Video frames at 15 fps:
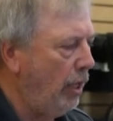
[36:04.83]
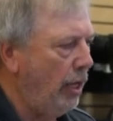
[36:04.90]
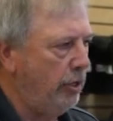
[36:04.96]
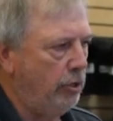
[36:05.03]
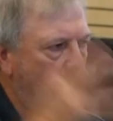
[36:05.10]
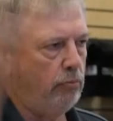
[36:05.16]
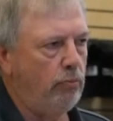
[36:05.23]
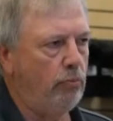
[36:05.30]

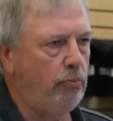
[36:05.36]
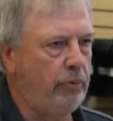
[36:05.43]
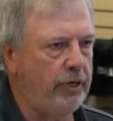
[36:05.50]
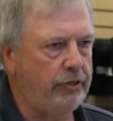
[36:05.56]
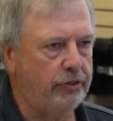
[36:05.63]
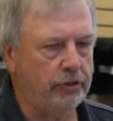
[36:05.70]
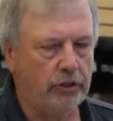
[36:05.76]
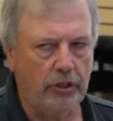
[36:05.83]
and your
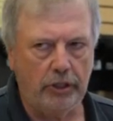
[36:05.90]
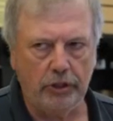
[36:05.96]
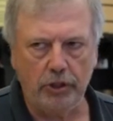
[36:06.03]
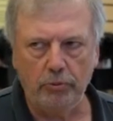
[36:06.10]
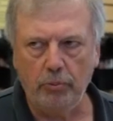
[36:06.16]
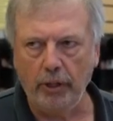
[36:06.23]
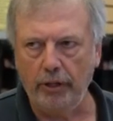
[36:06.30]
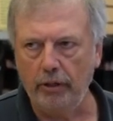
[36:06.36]
piece is going to
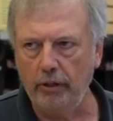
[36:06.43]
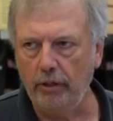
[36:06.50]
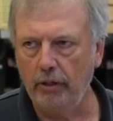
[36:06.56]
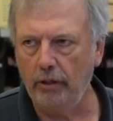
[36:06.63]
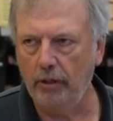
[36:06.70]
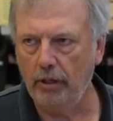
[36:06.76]
splinter.